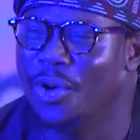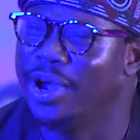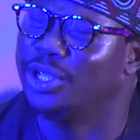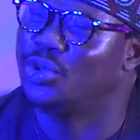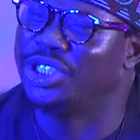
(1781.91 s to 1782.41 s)

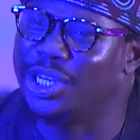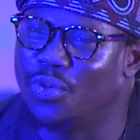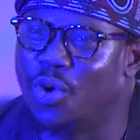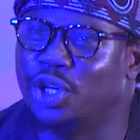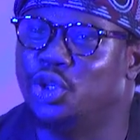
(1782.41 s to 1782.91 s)
Okay, so
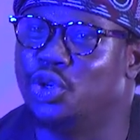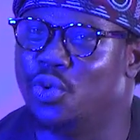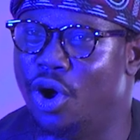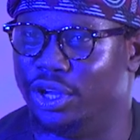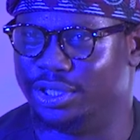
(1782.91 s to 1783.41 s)
Seun, what do you
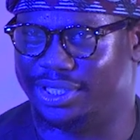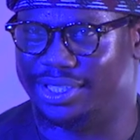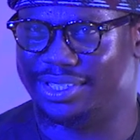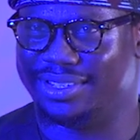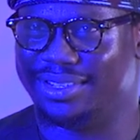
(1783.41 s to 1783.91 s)

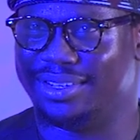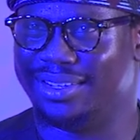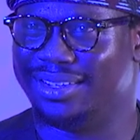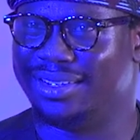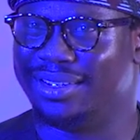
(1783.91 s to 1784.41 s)
want?
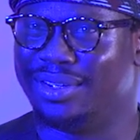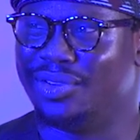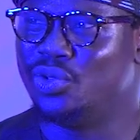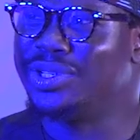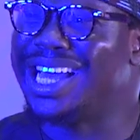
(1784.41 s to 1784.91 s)

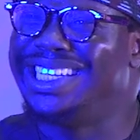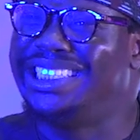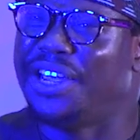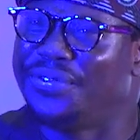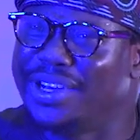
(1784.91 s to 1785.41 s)
Those are
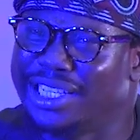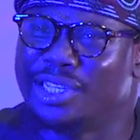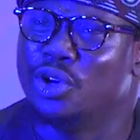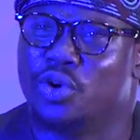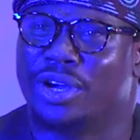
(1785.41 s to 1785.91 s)

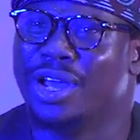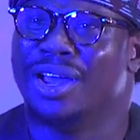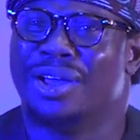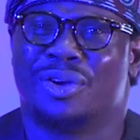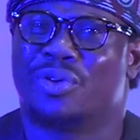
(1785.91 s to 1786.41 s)
definite. Look,
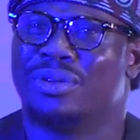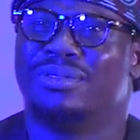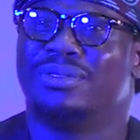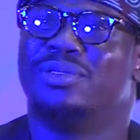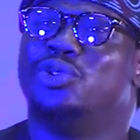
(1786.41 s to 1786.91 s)

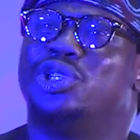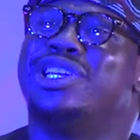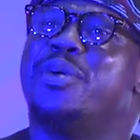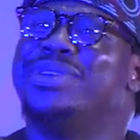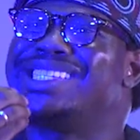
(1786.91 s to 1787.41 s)
you should
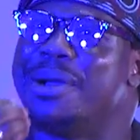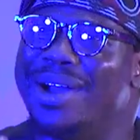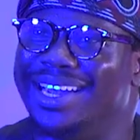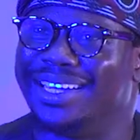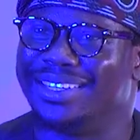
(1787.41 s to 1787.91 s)
not be
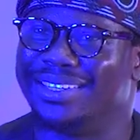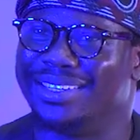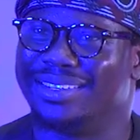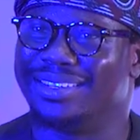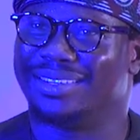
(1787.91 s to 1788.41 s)
stammering.
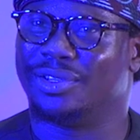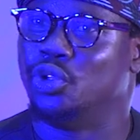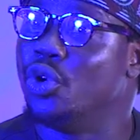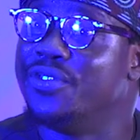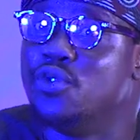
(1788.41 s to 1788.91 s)

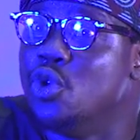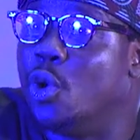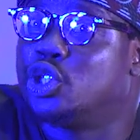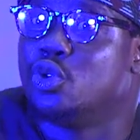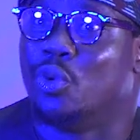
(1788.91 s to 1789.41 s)
You don't even know
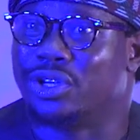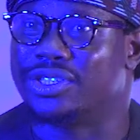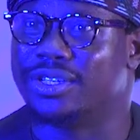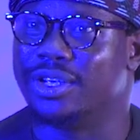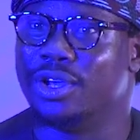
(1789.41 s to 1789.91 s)
what you
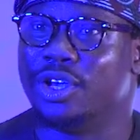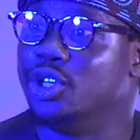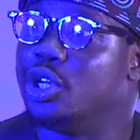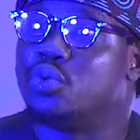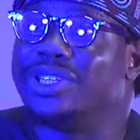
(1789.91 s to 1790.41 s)
want.
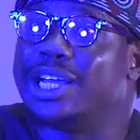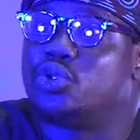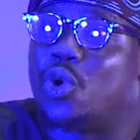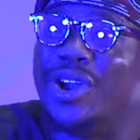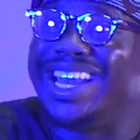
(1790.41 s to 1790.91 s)
You just wanted
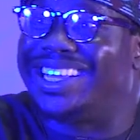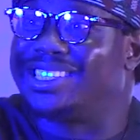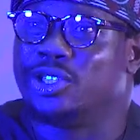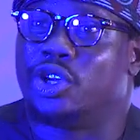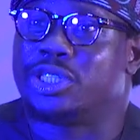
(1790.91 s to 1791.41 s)
to
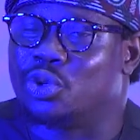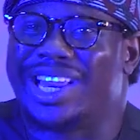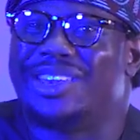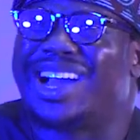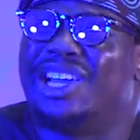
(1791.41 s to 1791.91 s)
connect, just so
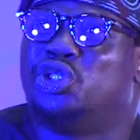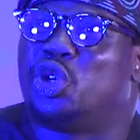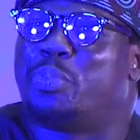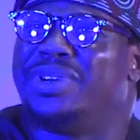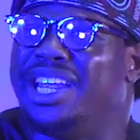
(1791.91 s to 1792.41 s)
that you can
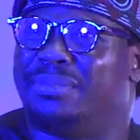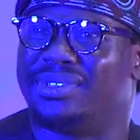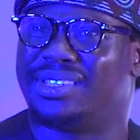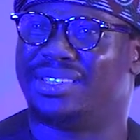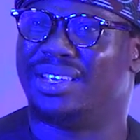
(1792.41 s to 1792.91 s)
drop
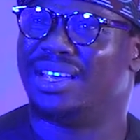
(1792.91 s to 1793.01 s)
names.